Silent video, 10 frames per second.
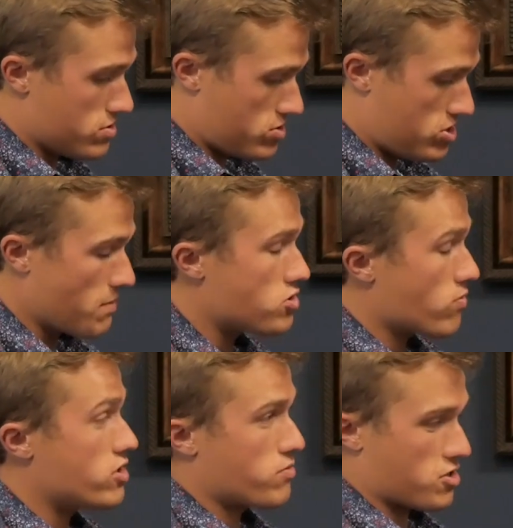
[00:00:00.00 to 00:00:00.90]
steps in the
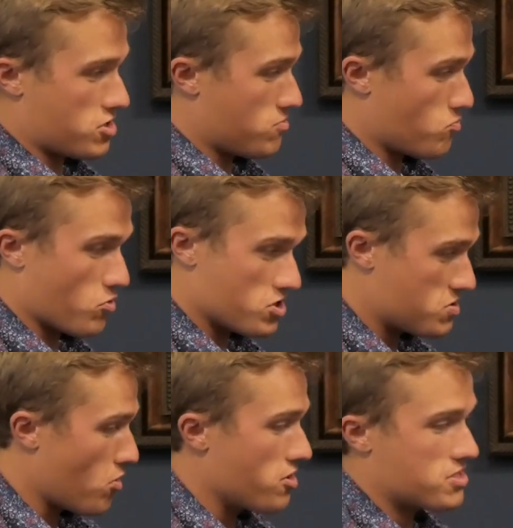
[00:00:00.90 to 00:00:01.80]
right direction, one
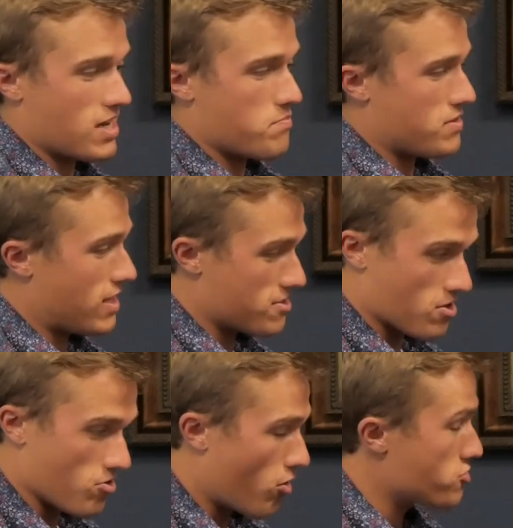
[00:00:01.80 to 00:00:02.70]
small step and then
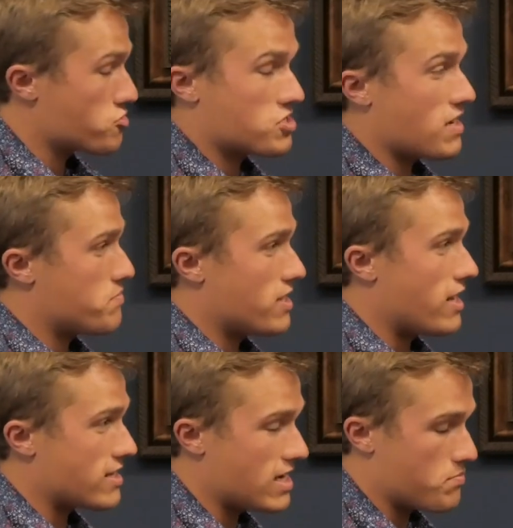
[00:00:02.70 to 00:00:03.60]
a larger step,
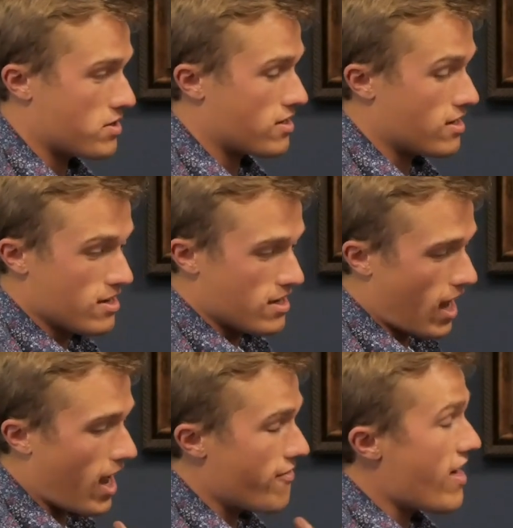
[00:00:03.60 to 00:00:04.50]
and keeping
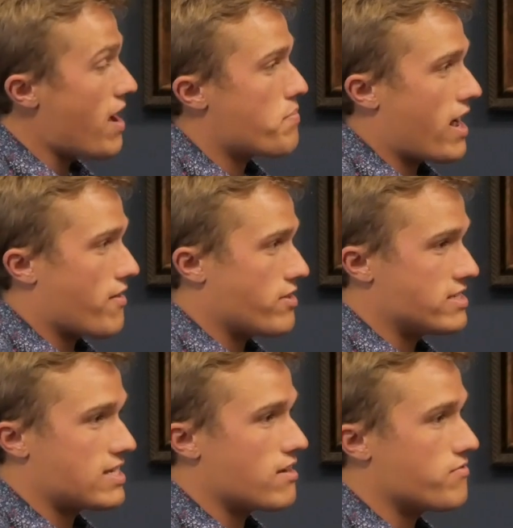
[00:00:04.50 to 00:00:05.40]
on that path
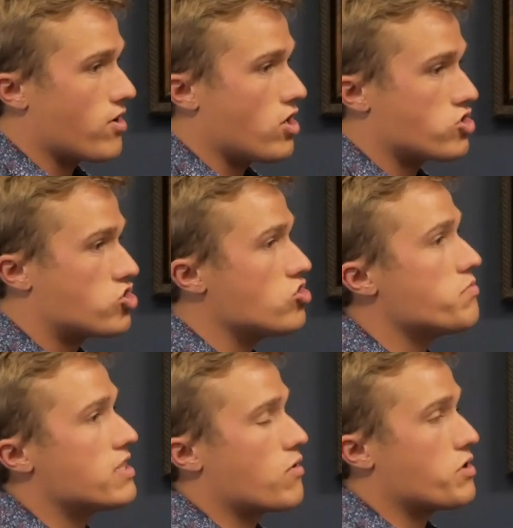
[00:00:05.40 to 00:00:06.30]
instead of
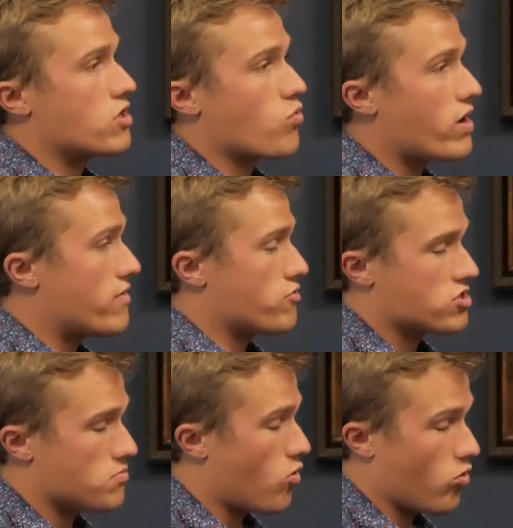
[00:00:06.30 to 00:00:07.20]
assuming that we can wait for
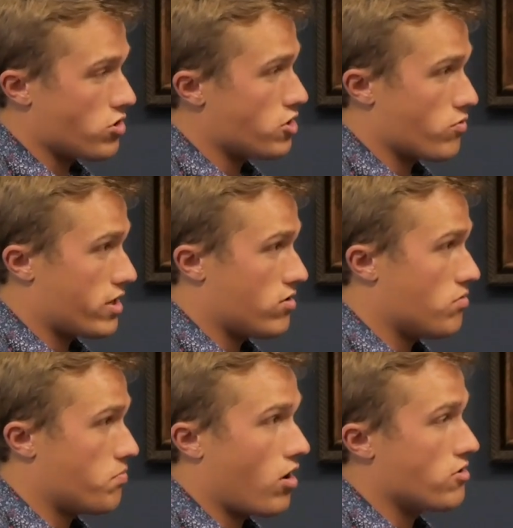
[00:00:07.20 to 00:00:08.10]
some holy
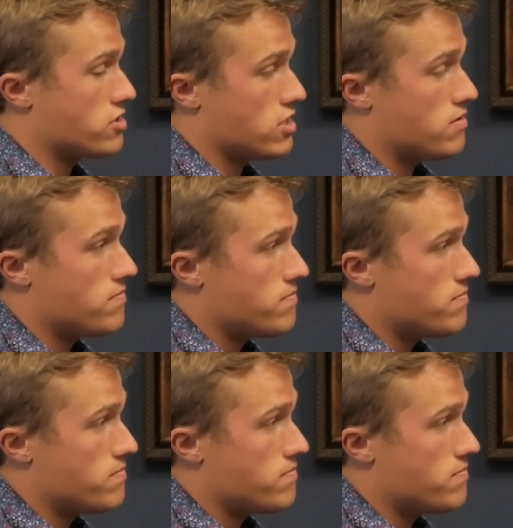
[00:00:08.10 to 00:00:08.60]
grail policy?